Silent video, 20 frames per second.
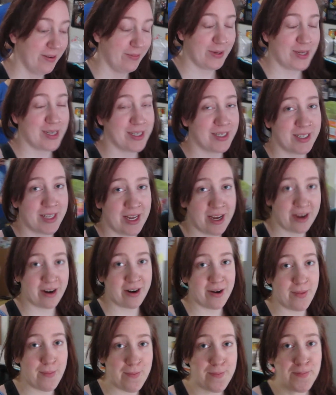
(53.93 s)
because they
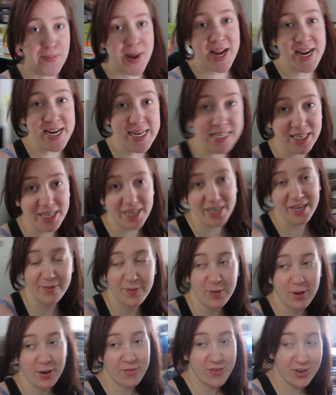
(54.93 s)
are amazing.
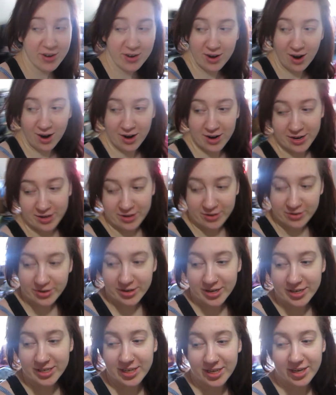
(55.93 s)
If you ever are in New
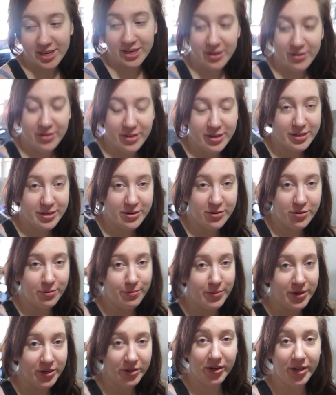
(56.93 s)
York City, you need to go
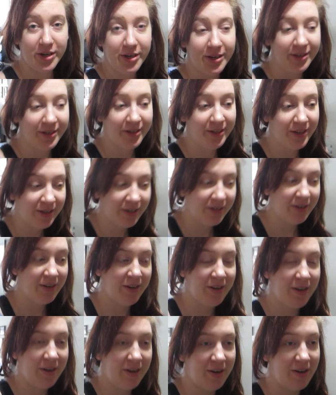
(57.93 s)
to Milk
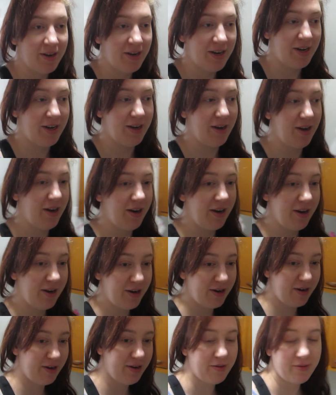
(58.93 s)
in
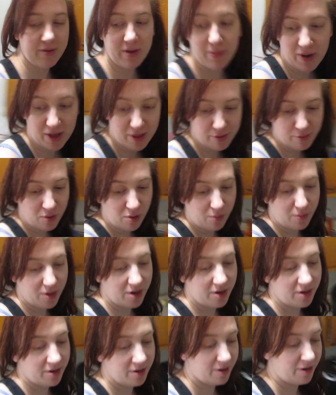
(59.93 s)
right by the
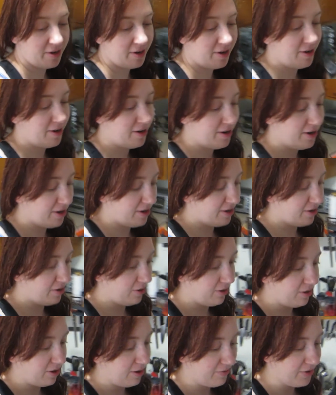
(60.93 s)
MoMA and
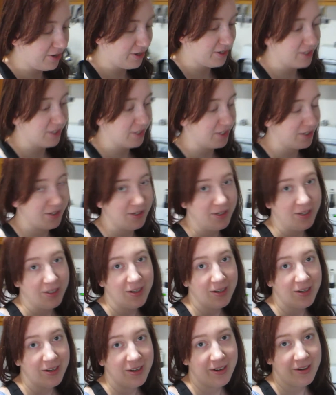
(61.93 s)
you'll love it.
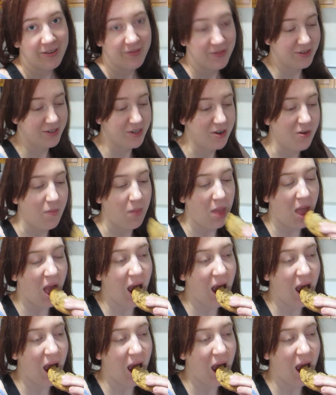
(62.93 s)
So,